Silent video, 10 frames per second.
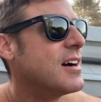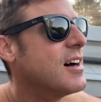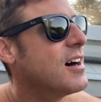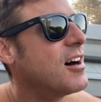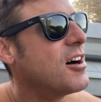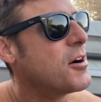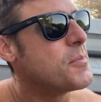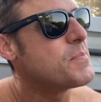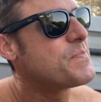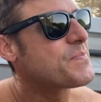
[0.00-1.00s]

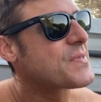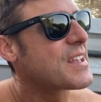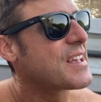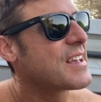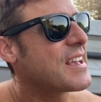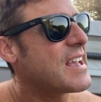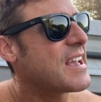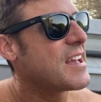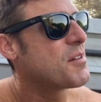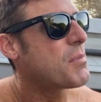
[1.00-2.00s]
And
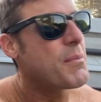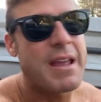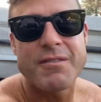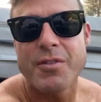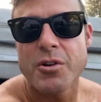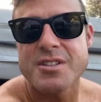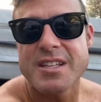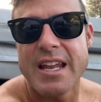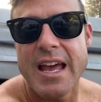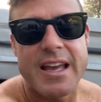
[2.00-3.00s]
my main focus
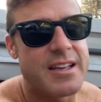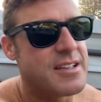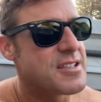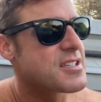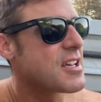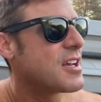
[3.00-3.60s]
today is